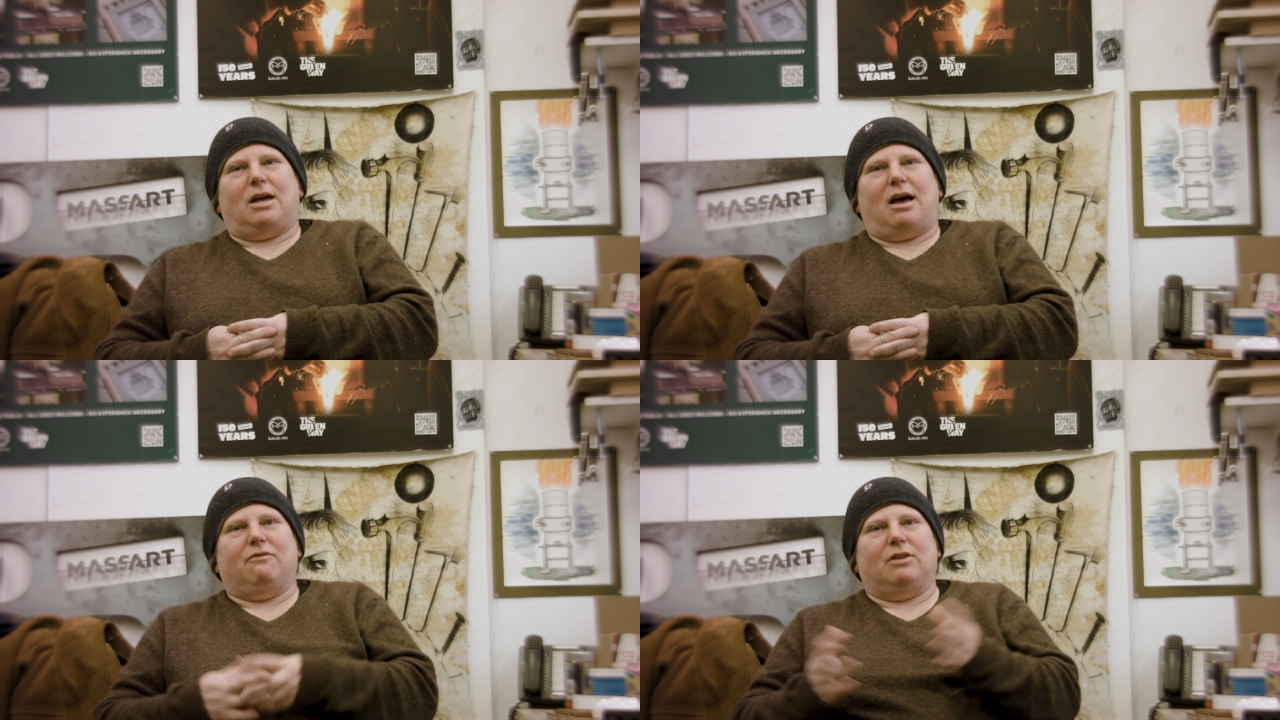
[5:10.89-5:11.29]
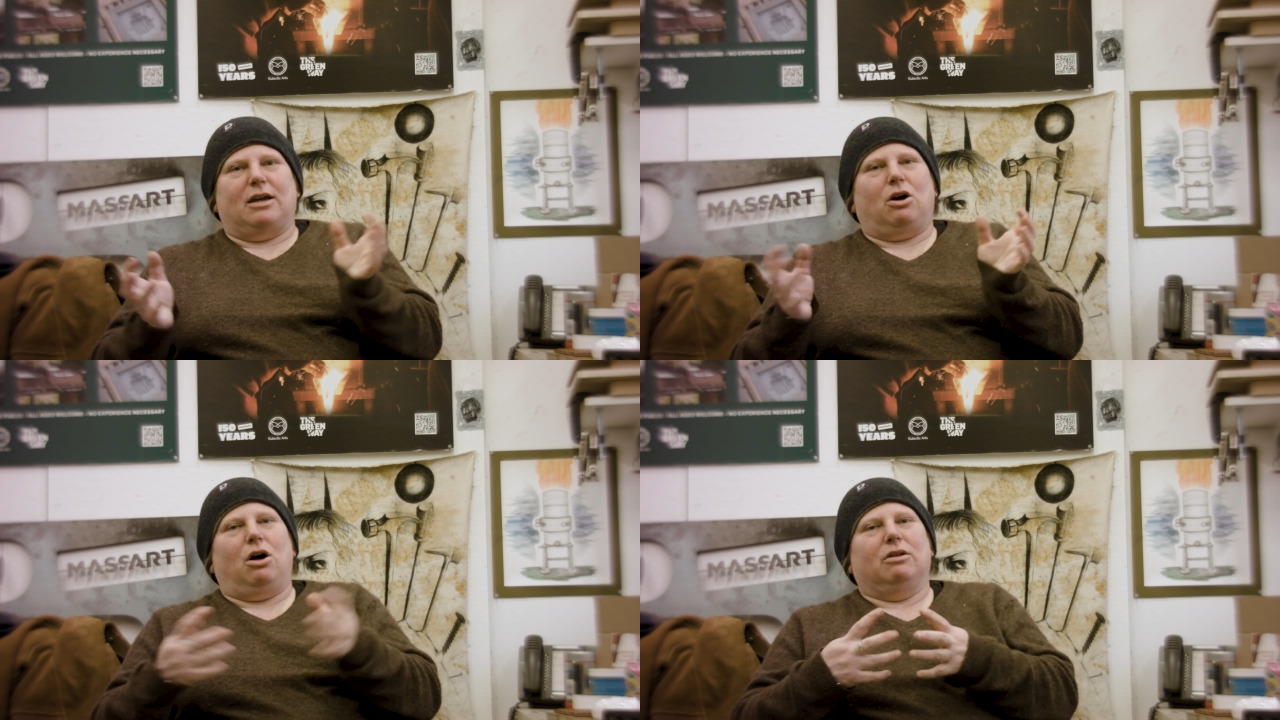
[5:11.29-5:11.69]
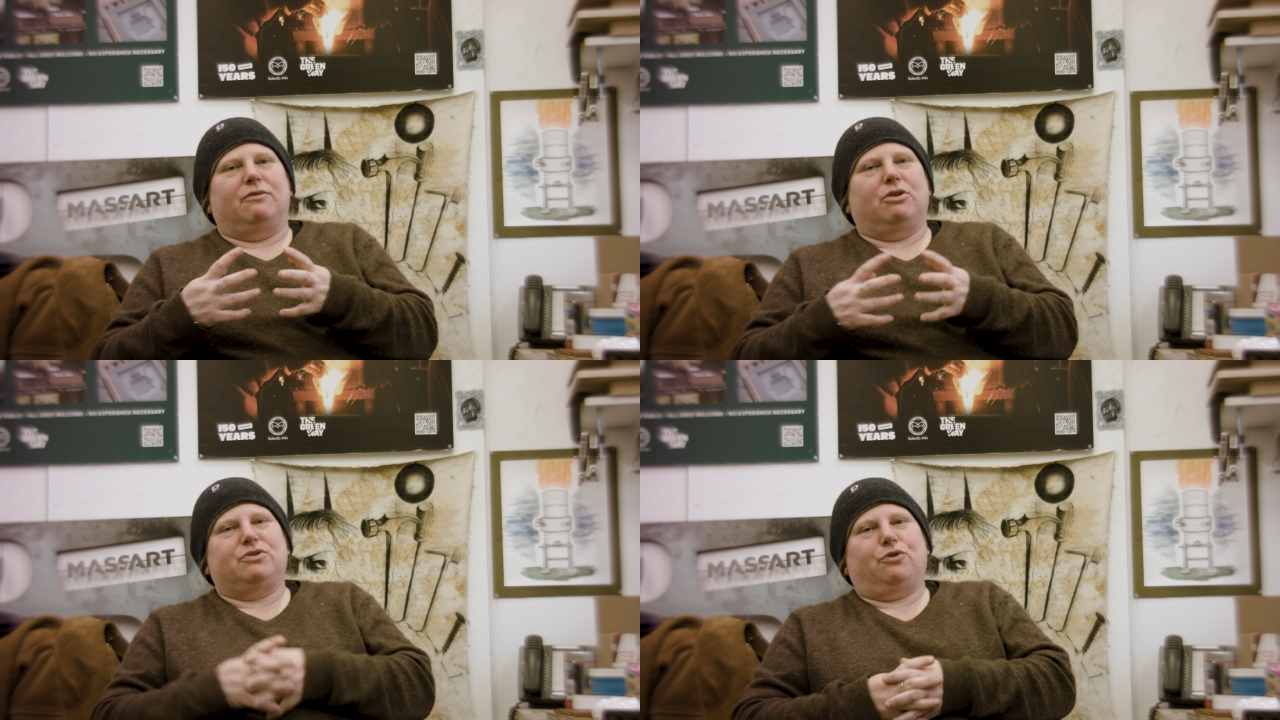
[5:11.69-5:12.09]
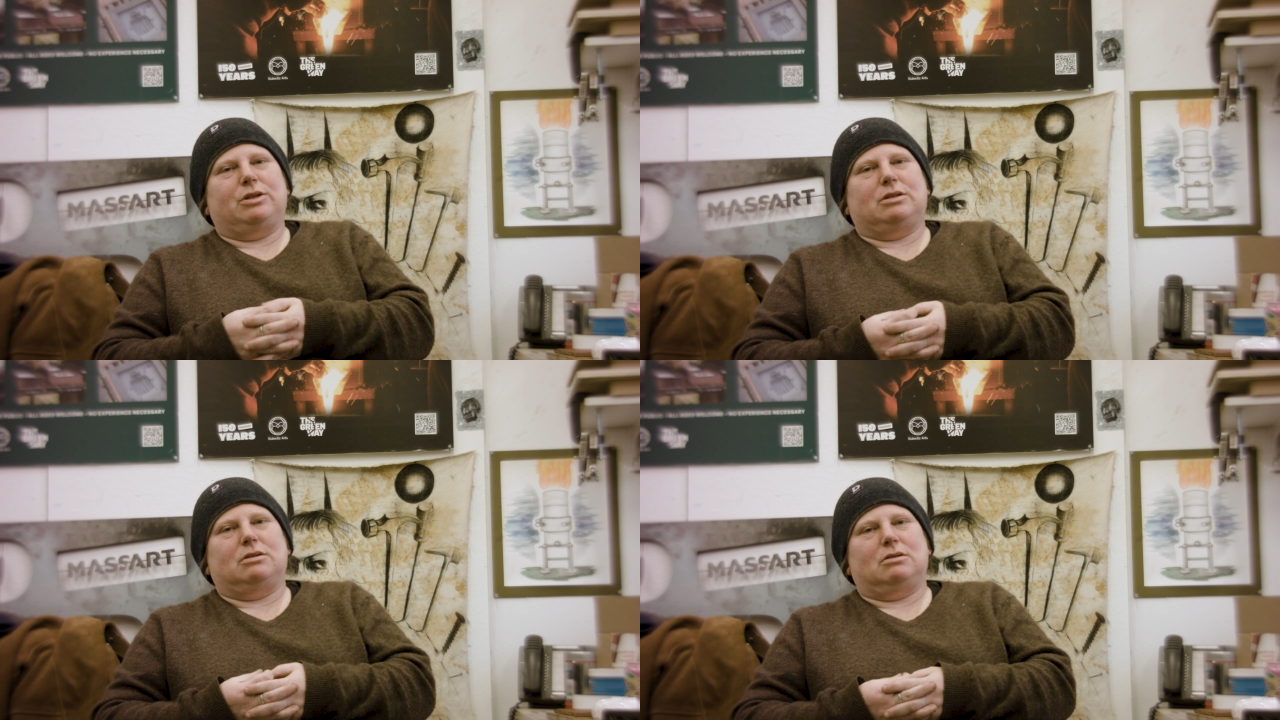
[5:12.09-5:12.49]
have like all of those
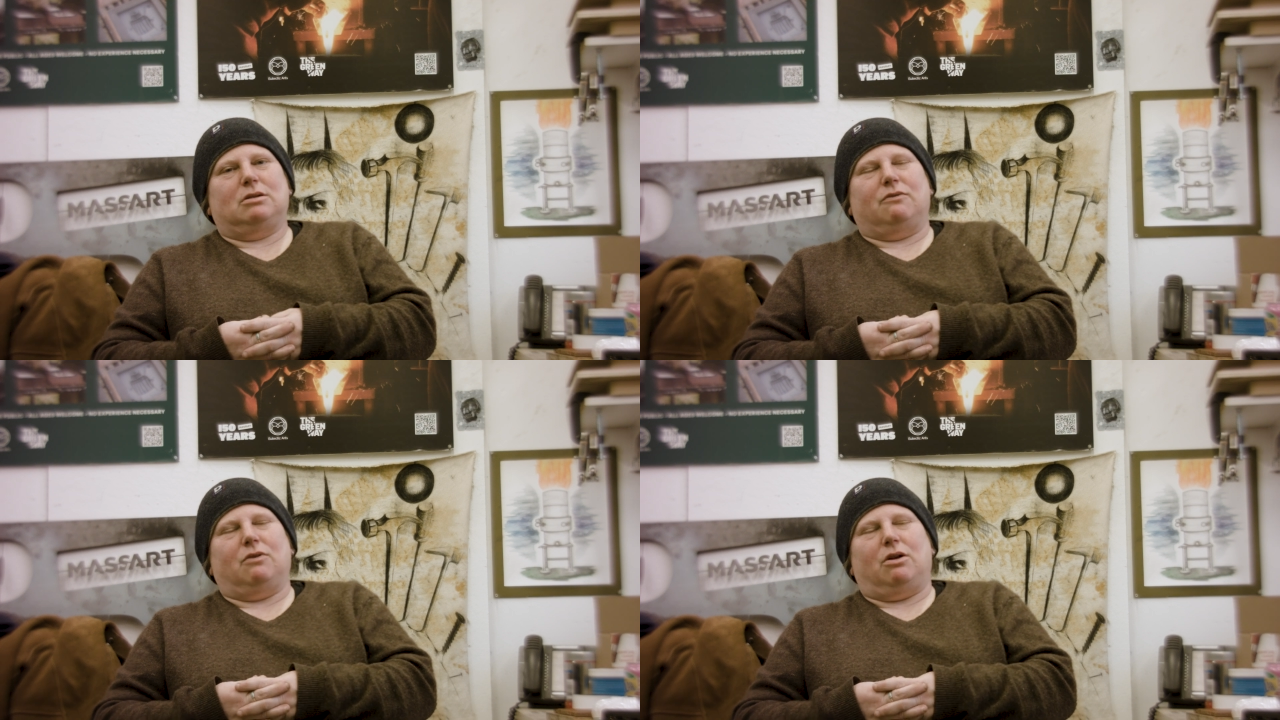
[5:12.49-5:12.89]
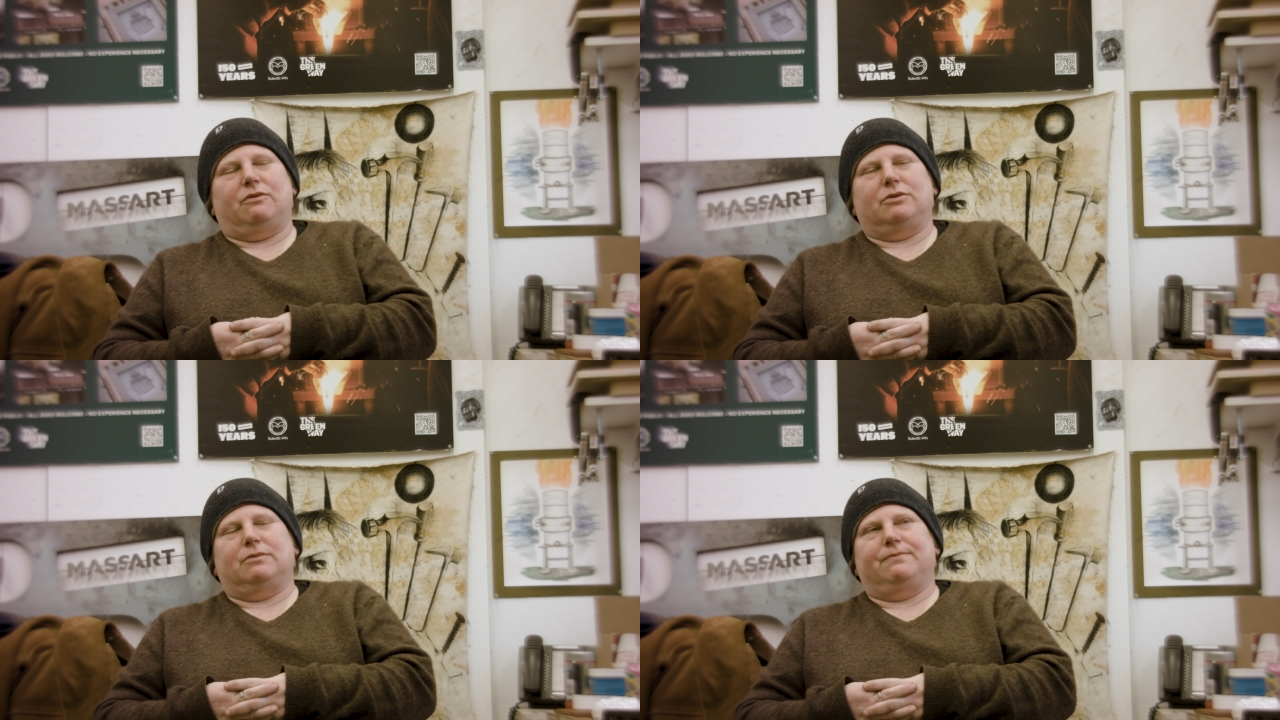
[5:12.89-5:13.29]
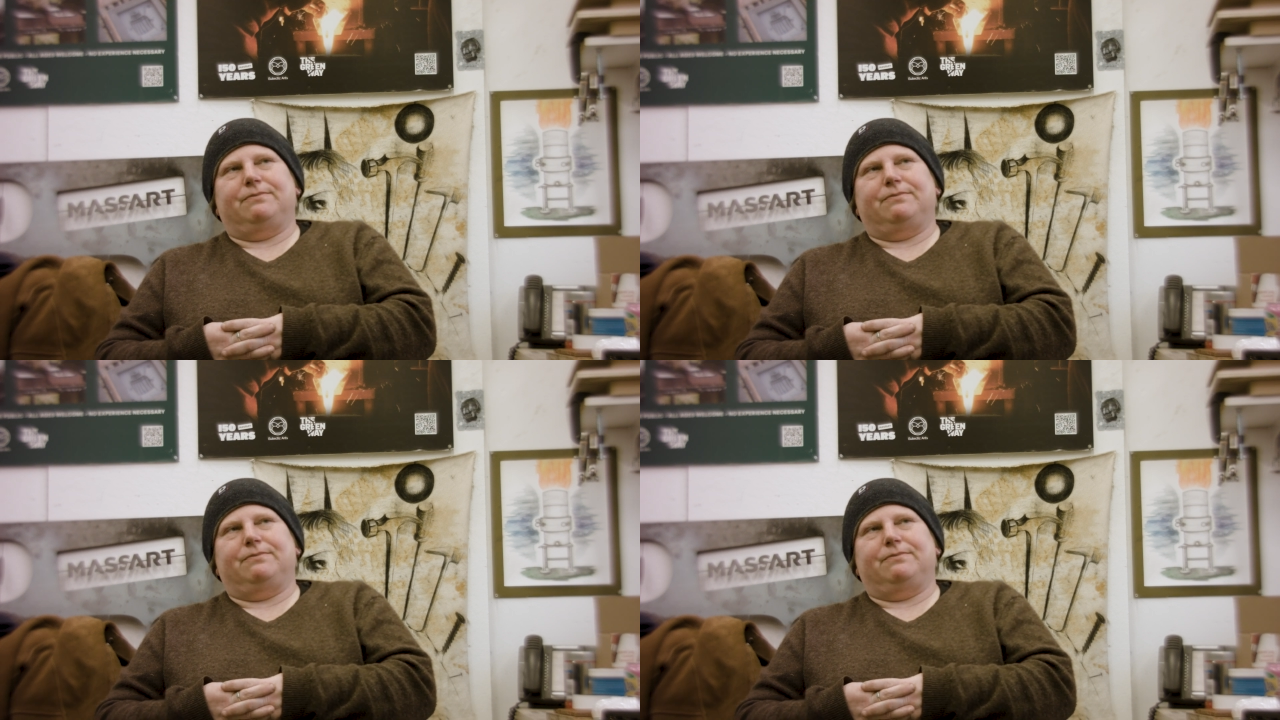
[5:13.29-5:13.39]
voices involved.